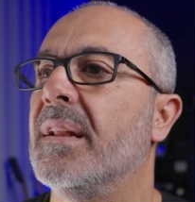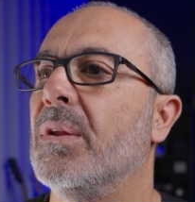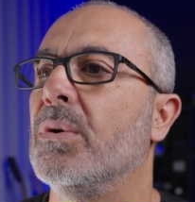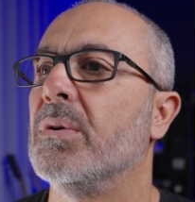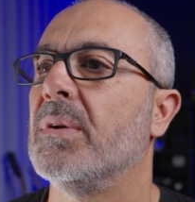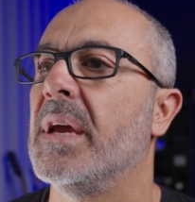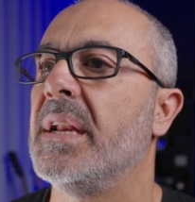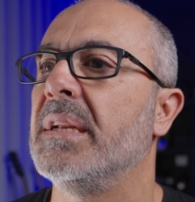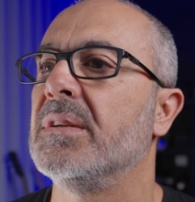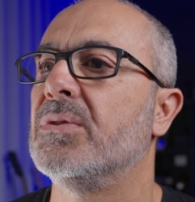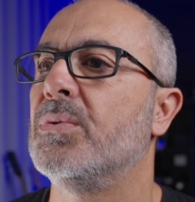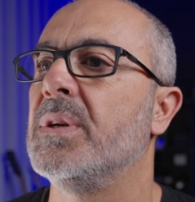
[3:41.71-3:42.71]
look, you can
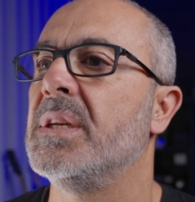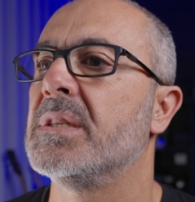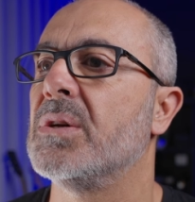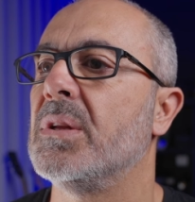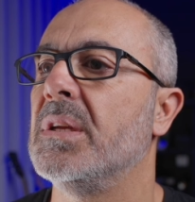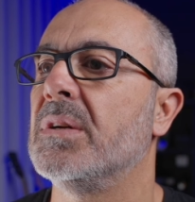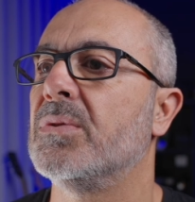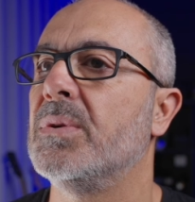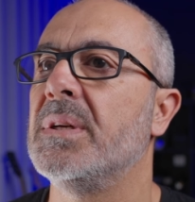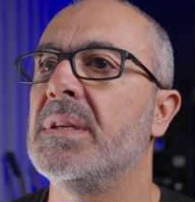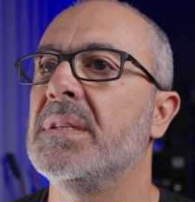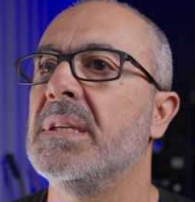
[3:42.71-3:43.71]
increase or
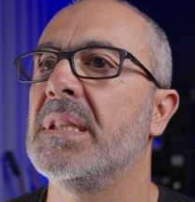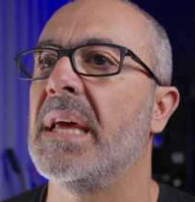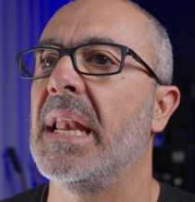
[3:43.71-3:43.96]
decrease it.